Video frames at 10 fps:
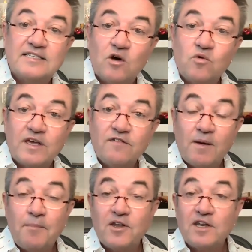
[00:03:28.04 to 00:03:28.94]
don't give
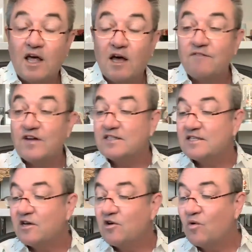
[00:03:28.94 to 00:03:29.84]
up on love. And
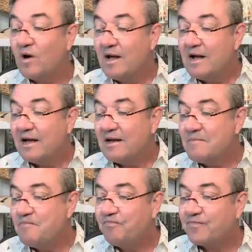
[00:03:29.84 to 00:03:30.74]
so,
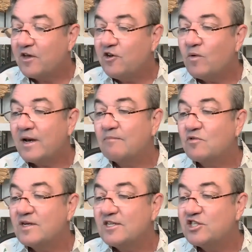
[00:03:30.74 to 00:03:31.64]
you know what
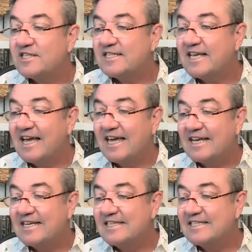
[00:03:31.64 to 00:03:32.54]
I'm going to just say
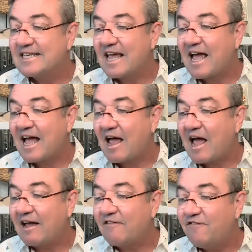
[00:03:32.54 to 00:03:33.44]
is,
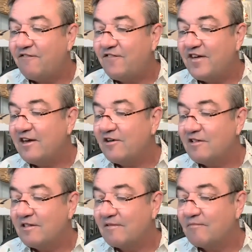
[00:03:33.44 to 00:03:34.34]
I
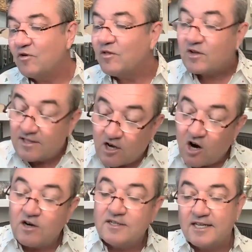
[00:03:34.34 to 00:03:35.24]
feel, well, the
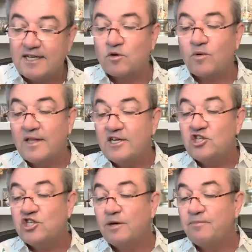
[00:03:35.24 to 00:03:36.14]
card says, a
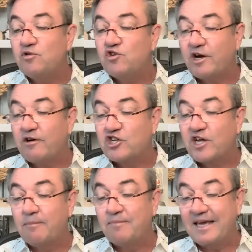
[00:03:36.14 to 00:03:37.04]
relationship you
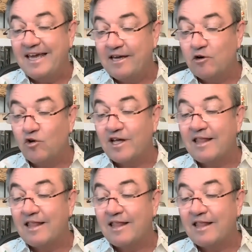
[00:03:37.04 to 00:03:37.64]
cherish can be healed.